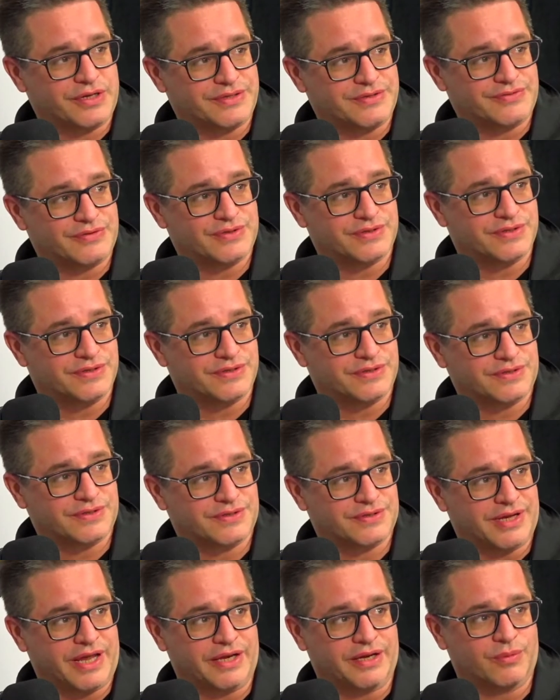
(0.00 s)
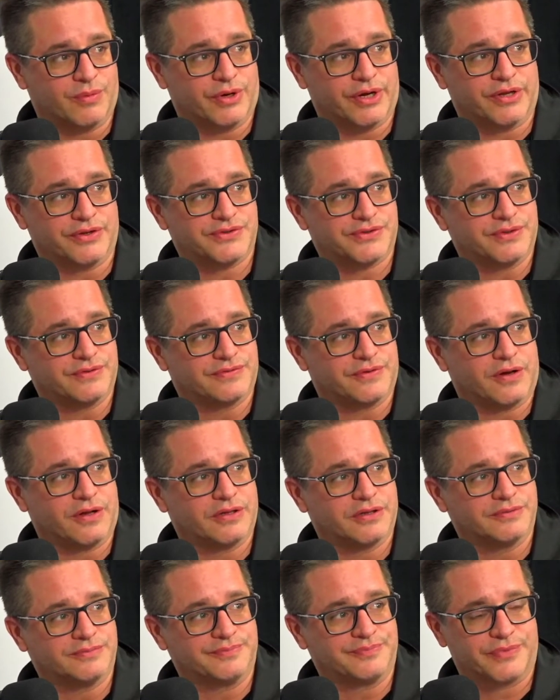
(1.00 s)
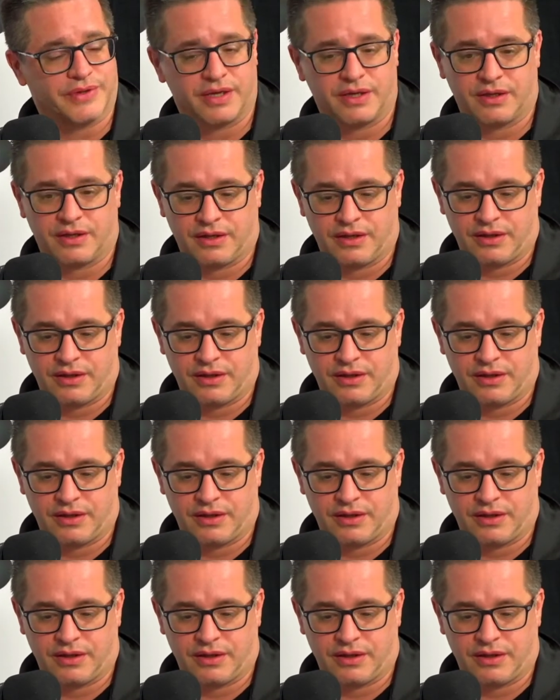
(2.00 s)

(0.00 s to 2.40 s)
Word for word: of close friends versus anyone else you follow.